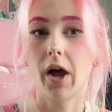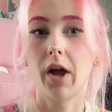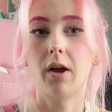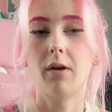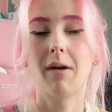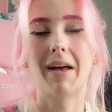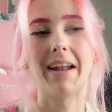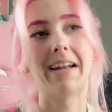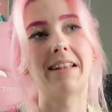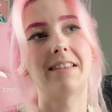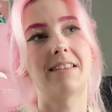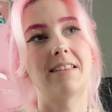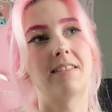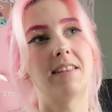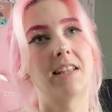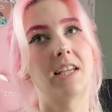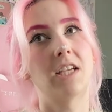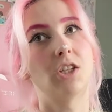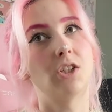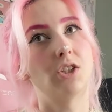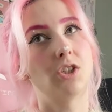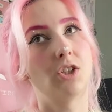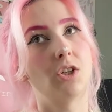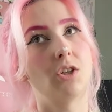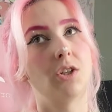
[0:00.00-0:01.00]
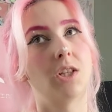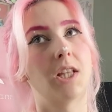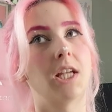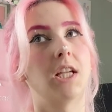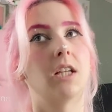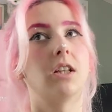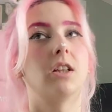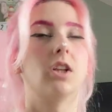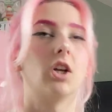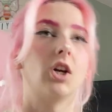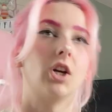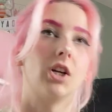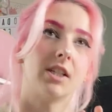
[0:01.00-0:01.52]
anything that you do that
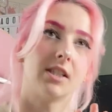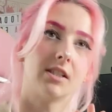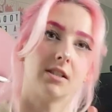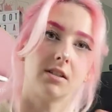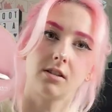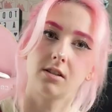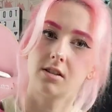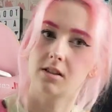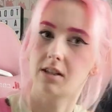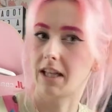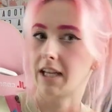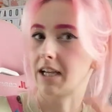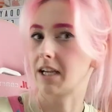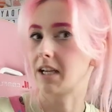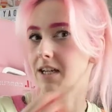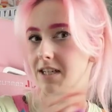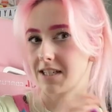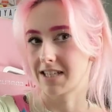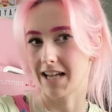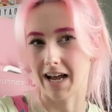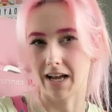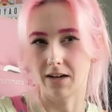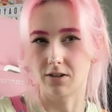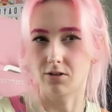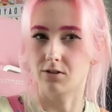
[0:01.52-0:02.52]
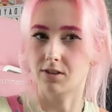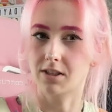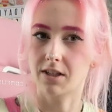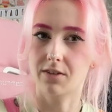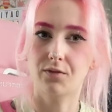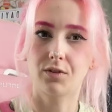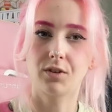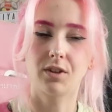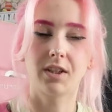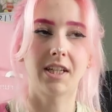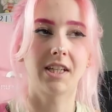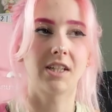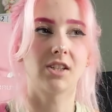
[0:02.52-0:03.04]
you learned like to handle
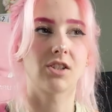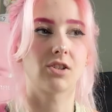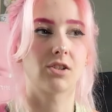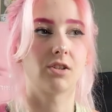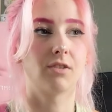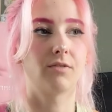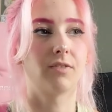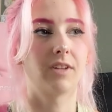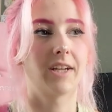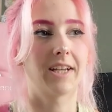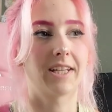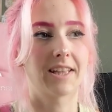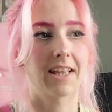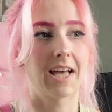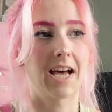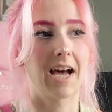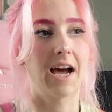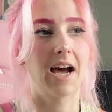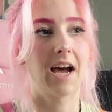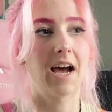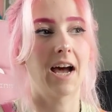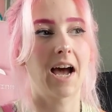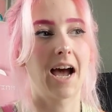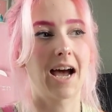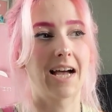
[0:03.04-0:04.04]
differently and stuff like that.